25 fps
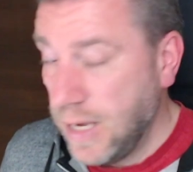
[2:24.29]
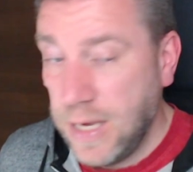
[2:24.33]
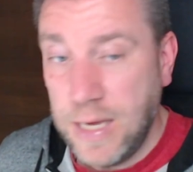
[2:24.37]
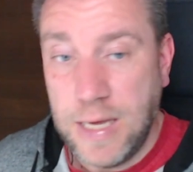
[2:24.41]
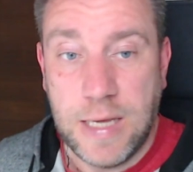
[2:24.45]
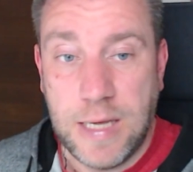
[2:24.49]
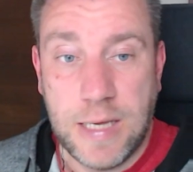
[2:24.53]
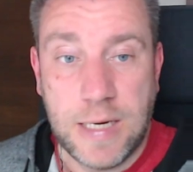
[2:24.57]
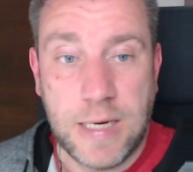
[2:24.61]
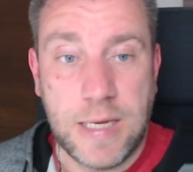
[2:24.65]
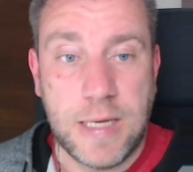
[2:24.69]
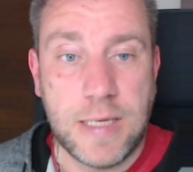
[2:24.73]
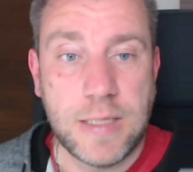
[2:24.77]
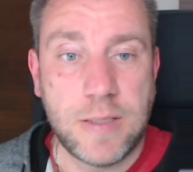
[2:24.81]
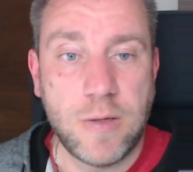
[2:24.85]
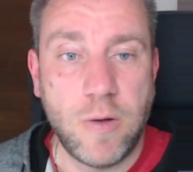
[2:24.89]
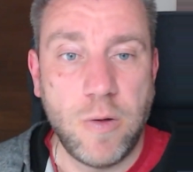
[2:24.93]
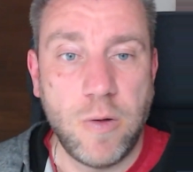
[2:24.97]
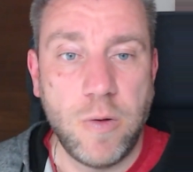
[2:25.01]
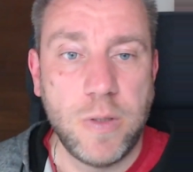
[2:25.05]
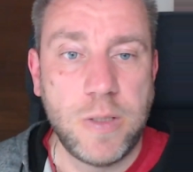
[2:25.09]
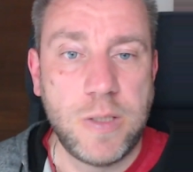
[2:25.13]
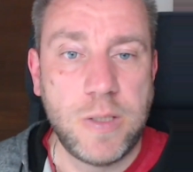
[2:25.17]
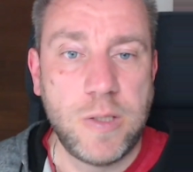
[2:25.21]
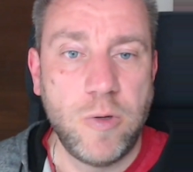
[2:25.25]
it is
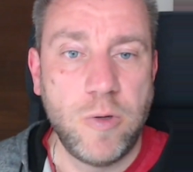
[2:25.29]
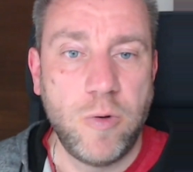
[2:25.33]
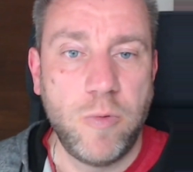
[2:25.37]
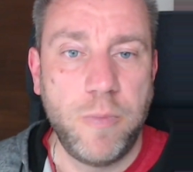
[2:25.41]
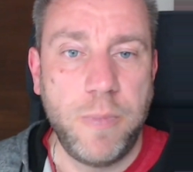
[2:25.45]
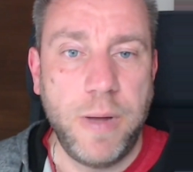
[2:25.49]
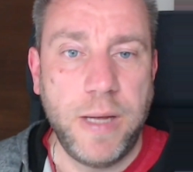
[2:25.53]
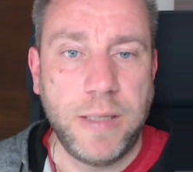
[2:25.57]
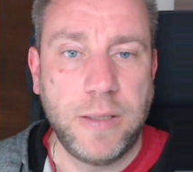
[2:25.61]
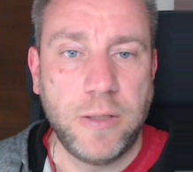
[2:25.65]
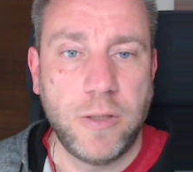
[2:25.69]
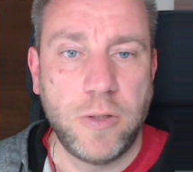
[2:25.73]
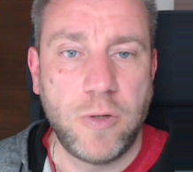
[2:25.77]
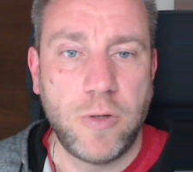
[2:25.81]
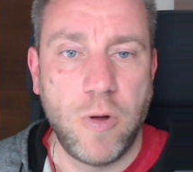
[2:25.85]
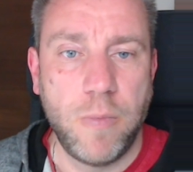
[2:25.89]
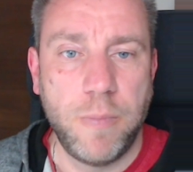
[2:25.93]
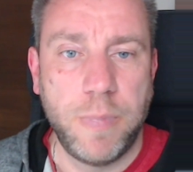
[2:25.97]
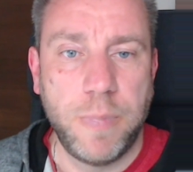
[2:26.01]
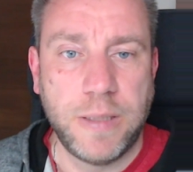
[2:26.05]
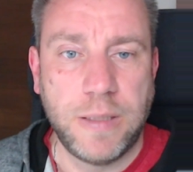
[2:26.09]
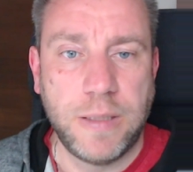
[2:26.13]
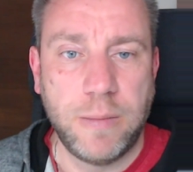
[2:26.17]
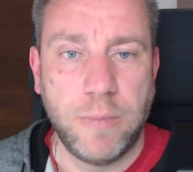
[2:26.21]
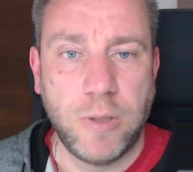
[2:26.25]
also Matter
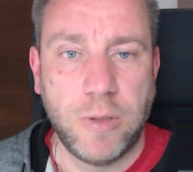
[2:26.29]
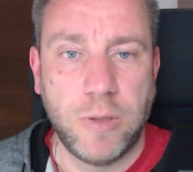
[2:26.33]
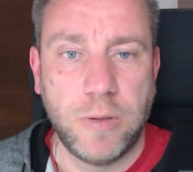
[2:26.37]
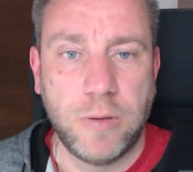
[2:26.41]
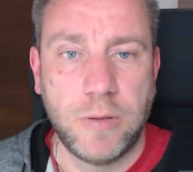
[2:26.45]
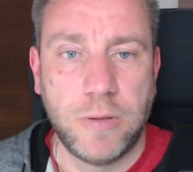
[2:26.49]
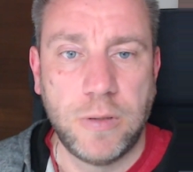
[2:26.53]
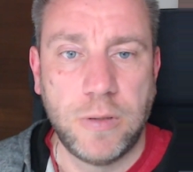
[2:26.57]
compatible.